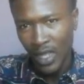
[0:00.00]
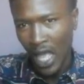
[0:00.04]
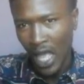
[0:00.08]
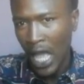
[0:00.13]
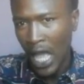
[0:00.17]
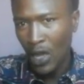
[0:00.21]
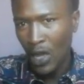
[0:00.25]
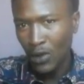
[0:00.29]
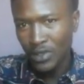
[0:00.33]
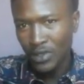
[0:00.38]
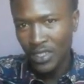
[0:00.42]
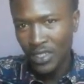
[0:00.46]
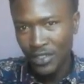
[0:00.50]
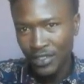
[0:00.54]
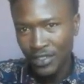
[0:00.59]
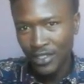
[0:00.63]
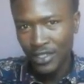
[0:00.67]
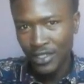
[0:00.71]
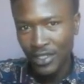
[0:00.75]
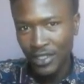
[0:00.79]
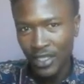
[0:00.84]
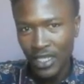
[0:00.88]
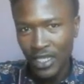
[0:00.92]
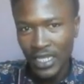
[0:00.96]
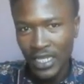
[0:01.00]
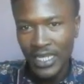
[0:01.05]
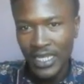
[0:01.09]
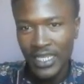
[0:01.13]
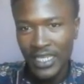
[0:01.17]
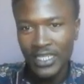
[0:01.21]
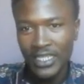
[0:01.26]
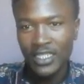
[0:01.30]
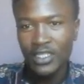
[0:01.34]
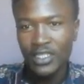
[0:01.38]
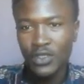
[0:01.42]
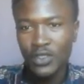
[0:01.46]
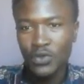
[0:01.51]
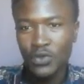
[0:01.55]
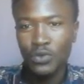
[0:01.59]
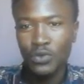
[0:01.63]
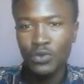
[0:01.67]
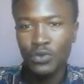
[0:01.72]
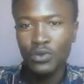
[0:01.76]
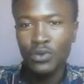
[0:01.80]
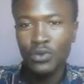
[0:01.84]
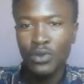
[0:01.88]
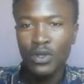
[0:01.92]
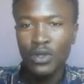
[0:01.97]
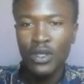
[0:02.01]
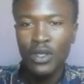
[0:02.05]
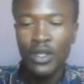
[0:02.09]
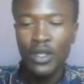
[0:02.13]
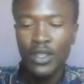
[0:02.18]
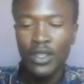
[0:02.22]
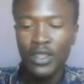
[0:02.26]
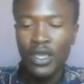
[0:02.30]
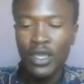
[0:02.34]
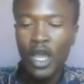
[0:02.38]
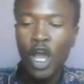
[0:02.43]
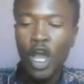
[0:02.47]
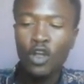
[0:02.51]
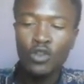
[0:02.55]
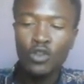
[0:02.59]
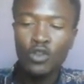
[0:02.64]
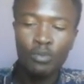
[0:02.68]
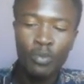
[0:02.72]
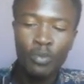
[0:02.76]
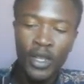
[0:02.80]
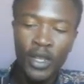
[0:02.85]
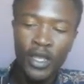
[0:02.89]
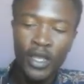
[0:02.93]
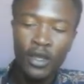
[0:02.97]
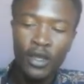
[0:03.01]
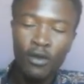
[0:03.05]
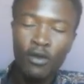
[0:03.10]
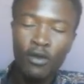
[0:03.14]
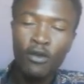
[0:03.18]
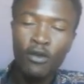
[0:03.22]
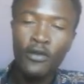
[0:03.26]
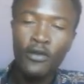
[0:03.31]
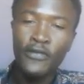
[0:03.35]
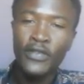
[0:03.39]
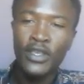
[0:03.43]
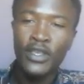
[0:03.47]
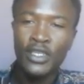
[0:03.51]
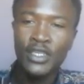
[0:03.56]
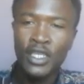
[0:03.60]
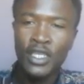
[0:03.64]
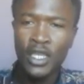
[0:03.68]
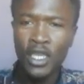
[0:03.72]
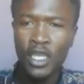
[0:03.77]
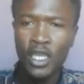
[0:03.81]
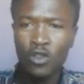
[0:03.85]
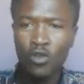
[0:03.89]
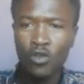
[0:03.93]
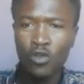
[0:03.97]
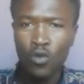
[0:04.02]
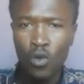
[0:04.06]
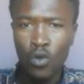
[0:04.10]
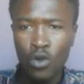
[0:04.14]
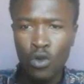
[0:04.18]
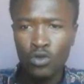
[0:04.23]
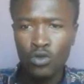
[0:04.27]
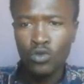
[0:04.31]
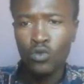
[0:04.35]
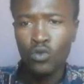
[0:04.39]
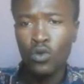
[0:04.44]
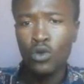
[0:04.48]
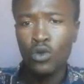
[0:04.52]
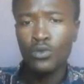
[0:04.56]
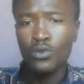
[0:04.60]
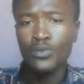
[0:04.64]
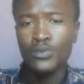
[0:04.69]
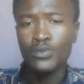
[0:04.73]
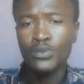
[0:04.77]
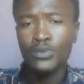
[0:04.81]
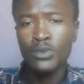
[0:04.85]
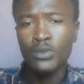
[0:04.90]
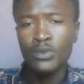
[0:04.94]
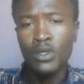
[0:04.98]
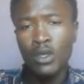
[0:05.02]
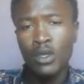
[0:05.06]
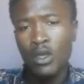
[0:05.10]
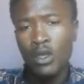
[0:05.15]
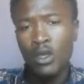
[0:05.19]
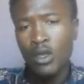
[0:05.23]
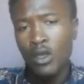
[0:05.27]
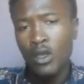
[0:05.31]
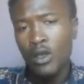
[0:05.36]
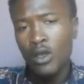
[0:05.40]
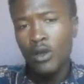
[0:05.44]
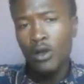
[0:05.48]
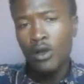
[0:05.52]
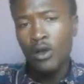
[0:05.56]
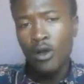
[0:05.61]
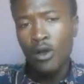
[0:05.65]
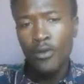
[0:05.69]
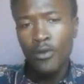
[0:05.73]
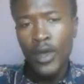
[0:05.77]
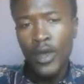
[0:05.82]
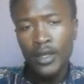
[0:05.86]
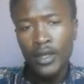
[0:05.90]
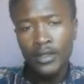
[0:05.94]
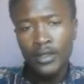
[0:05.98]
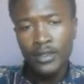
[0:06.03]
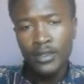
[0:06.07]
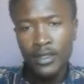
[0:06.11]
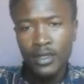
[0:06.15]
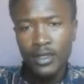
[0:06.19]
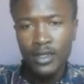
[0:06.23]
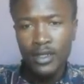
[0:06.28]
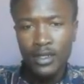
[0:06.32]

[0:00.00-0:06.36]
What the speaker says: How did it lead to the outbreak of the Second World War? Alright,